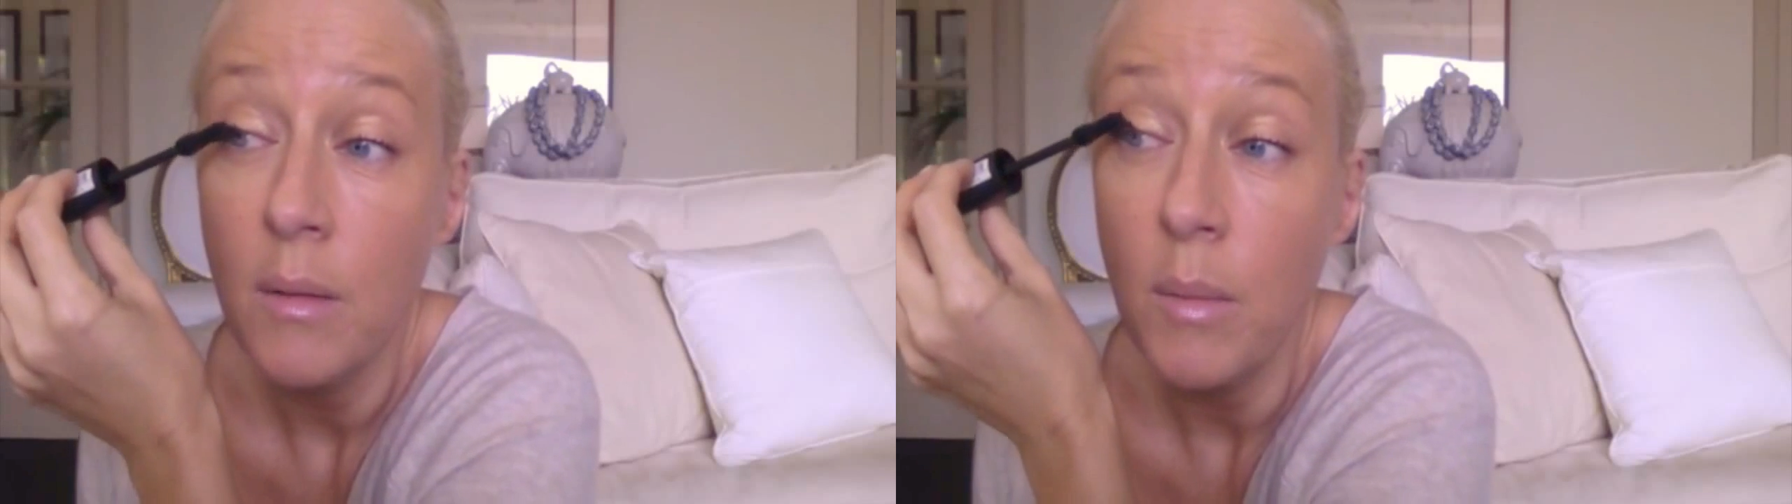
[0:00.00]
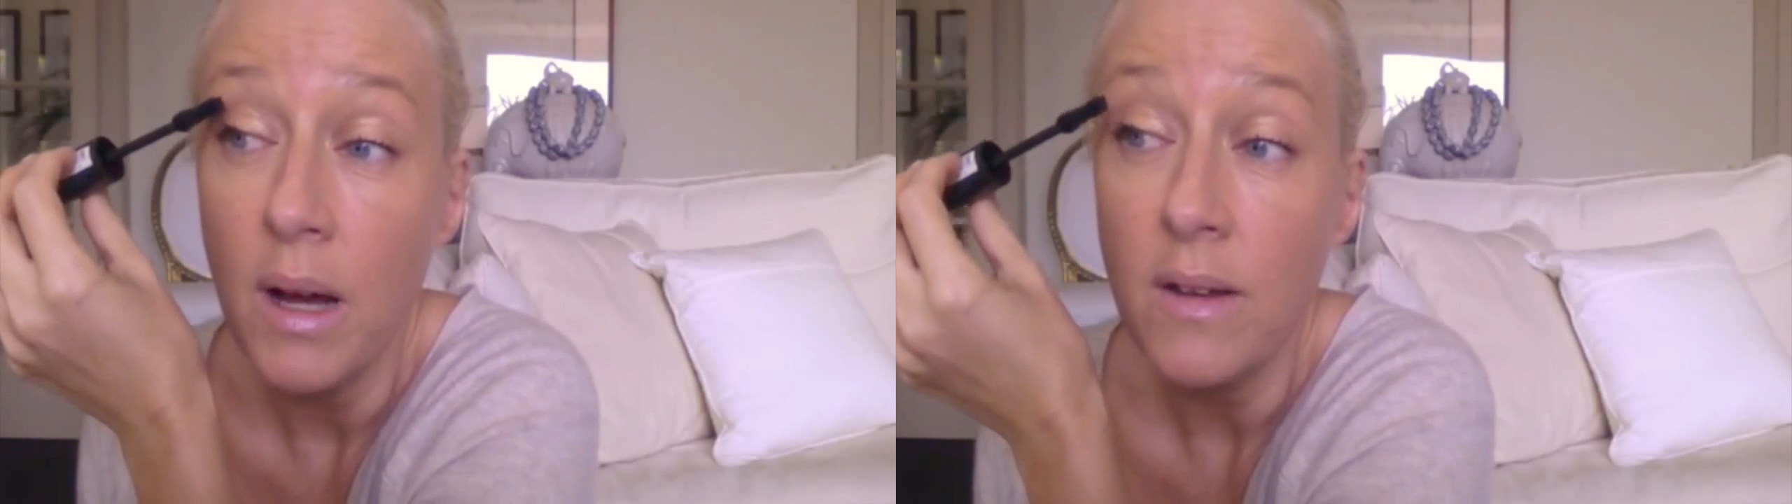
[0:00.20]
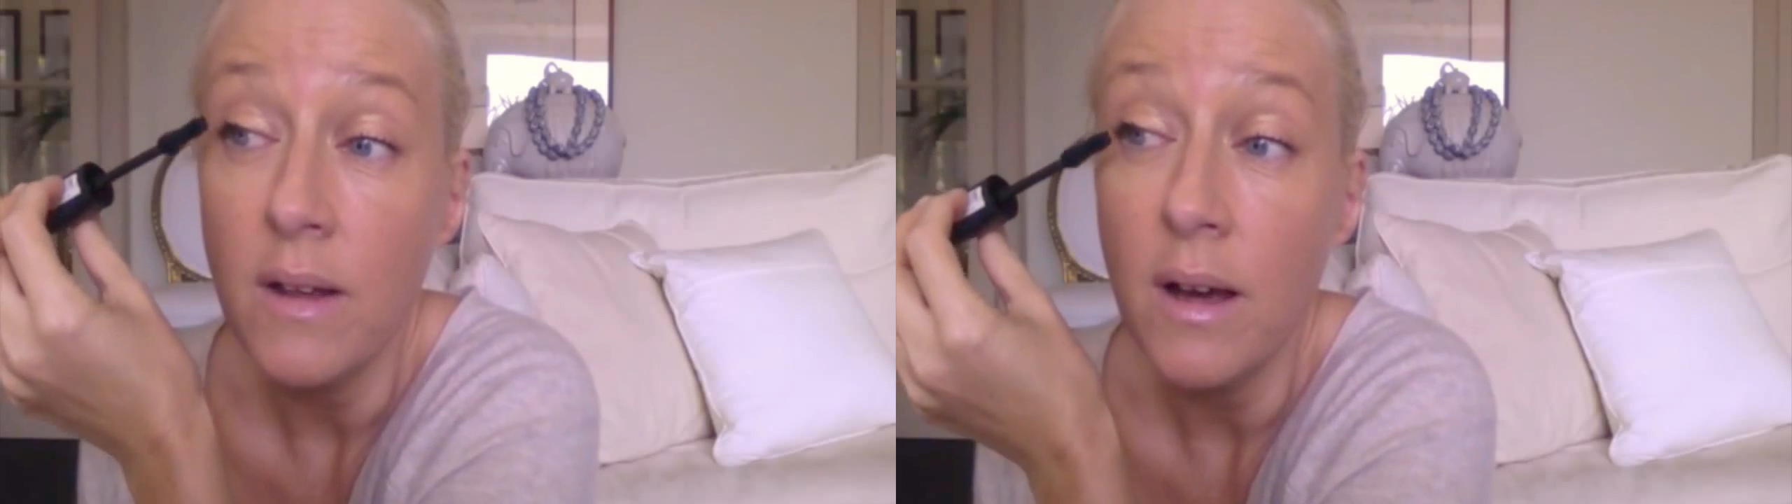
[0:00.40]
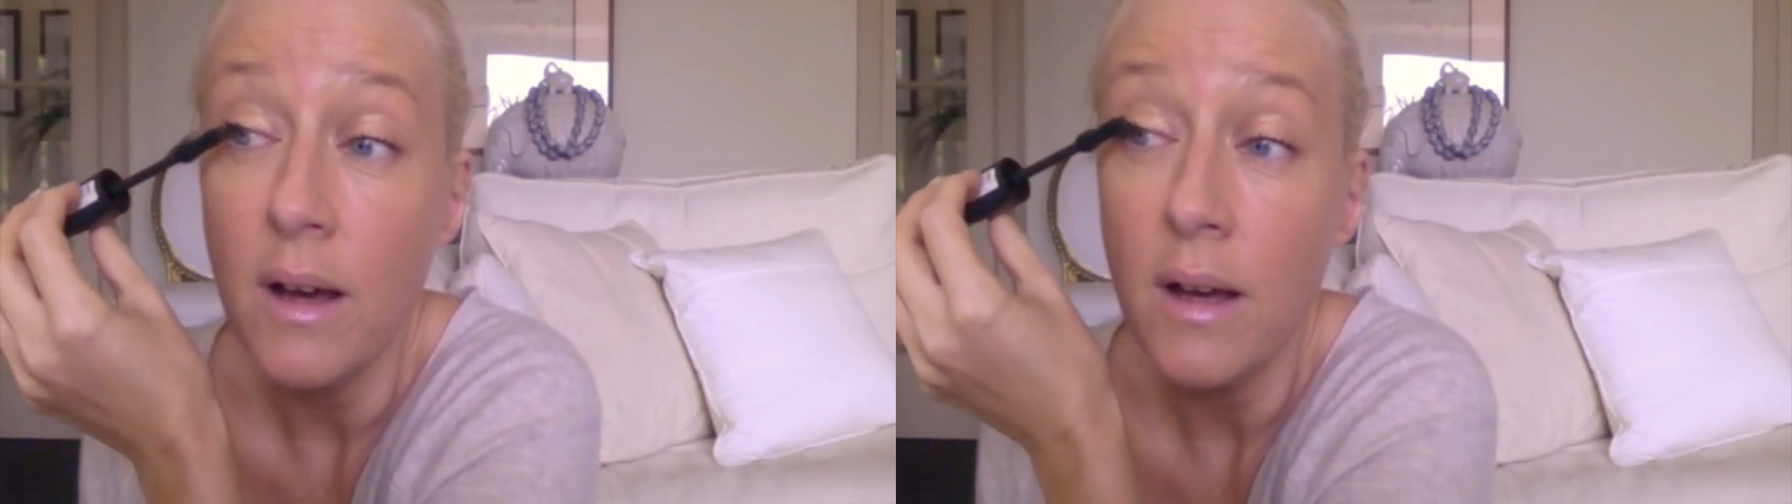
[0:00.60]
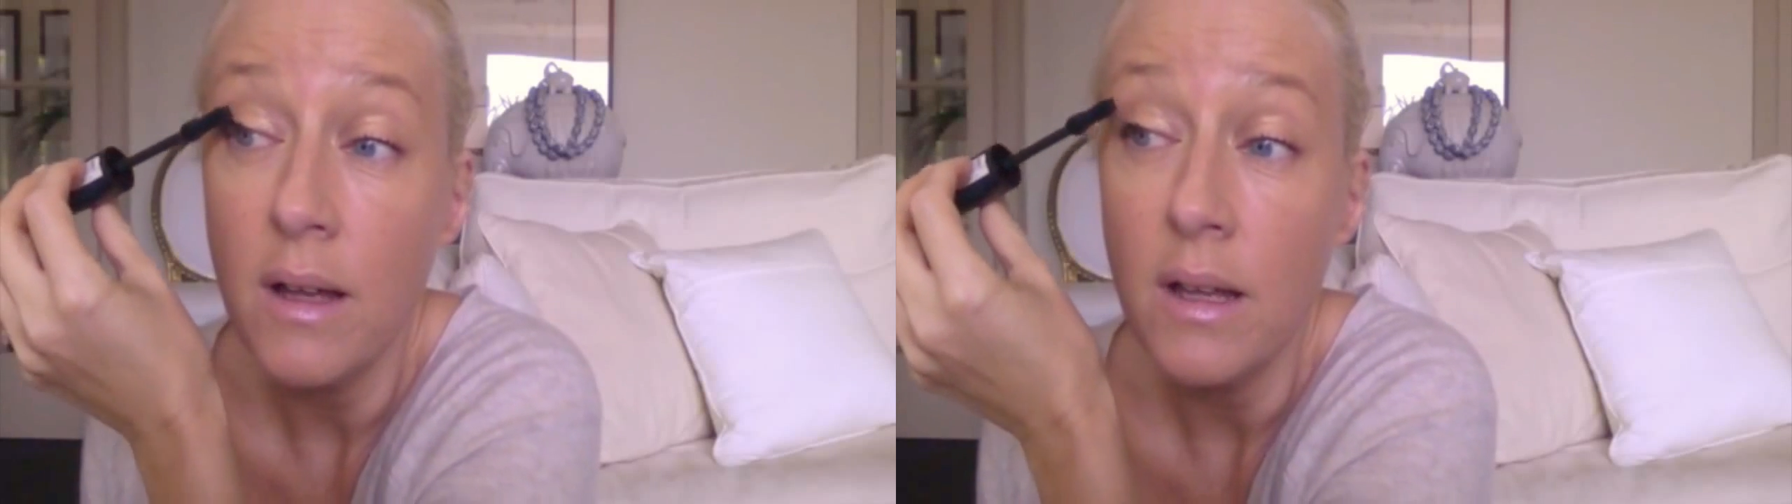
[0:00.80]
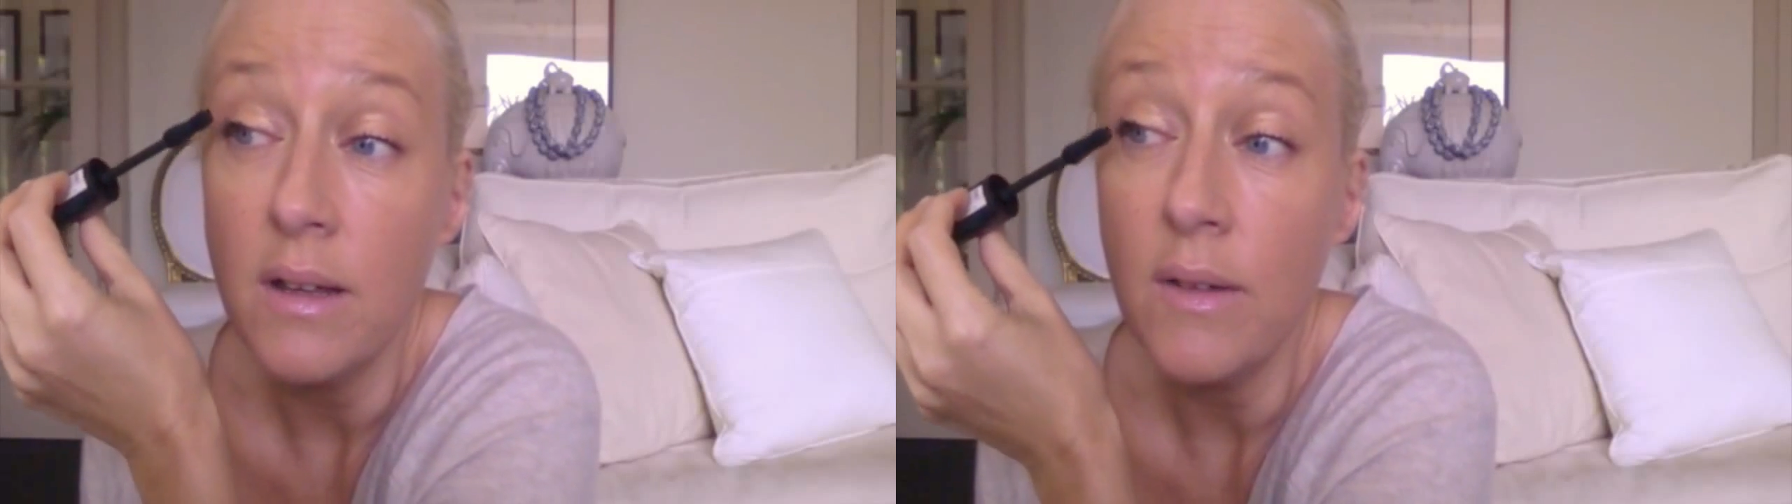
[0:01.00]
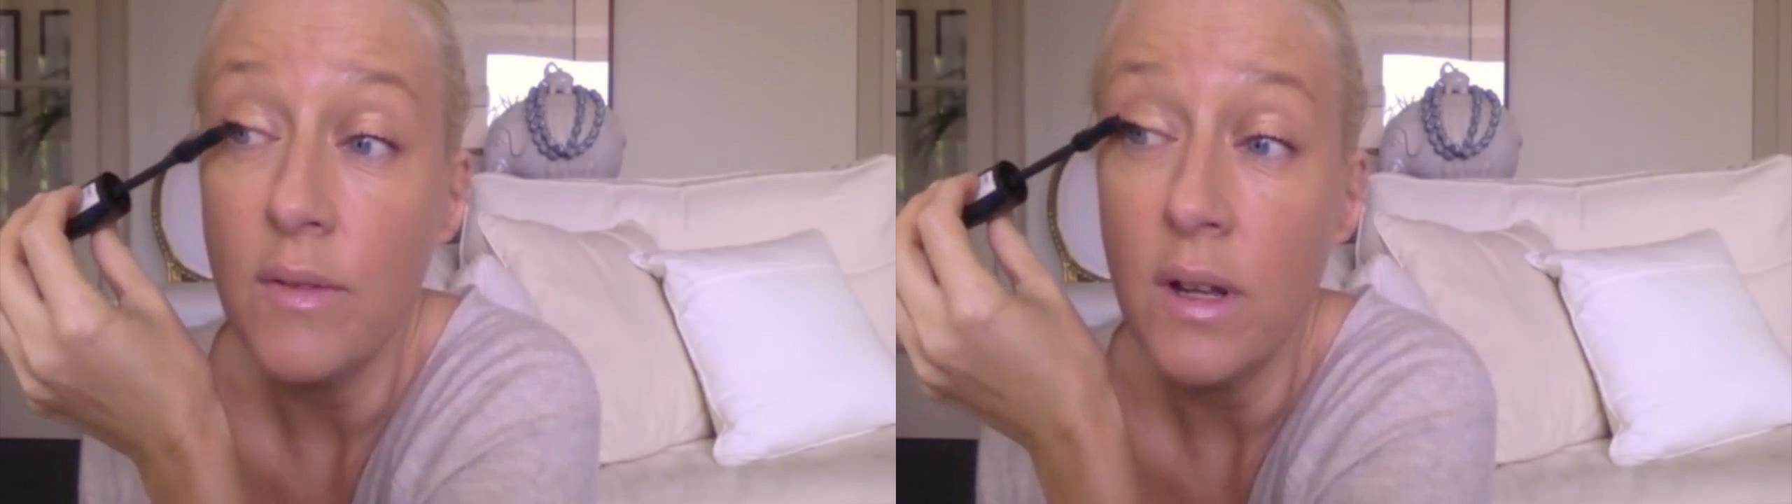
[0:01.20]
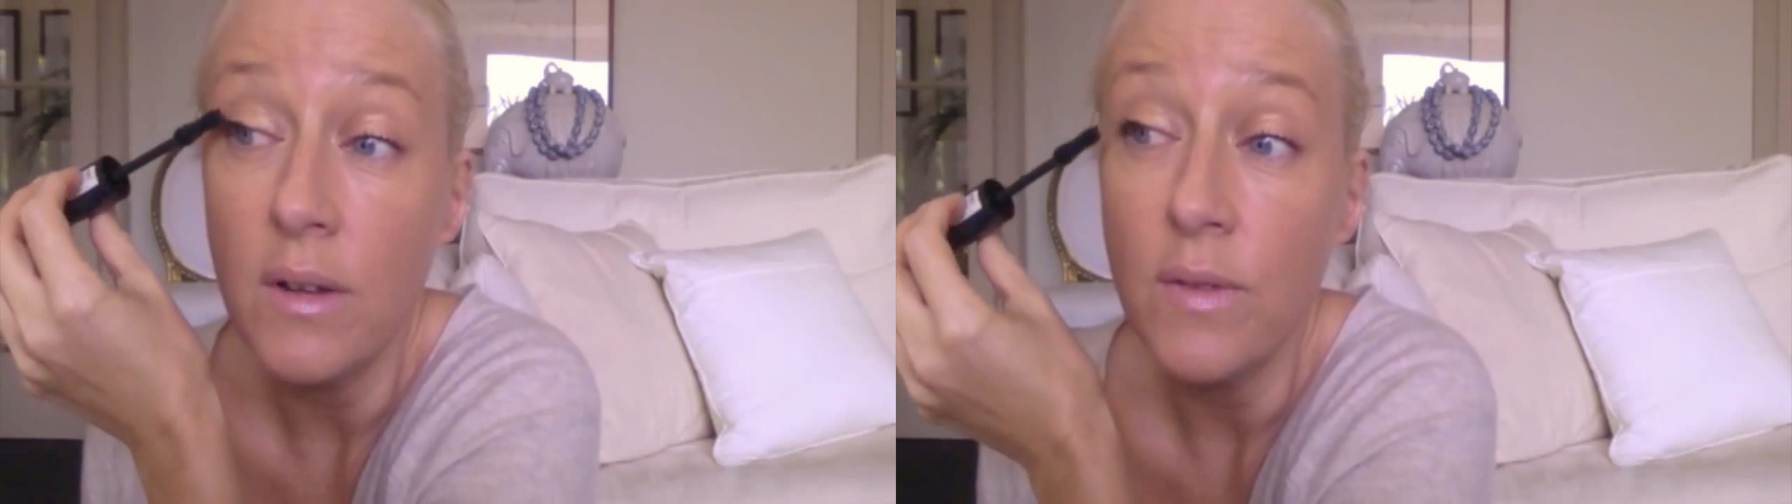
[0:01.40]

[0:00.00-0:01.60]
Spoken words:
But it definitely